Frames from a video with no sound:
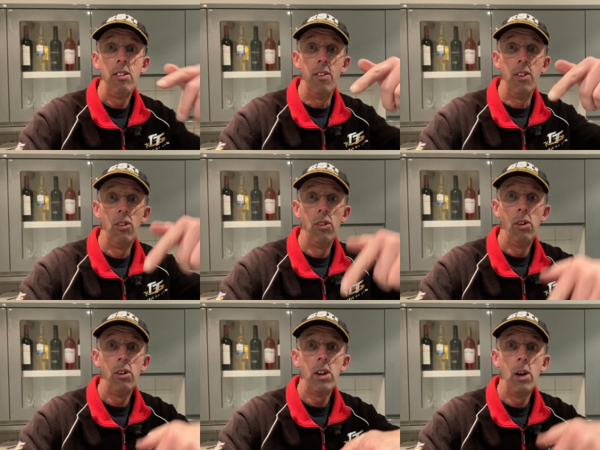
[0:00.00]
that the
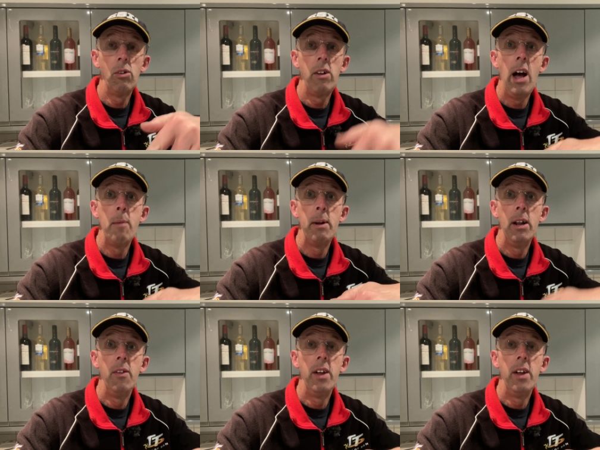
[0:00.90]
sun goes down below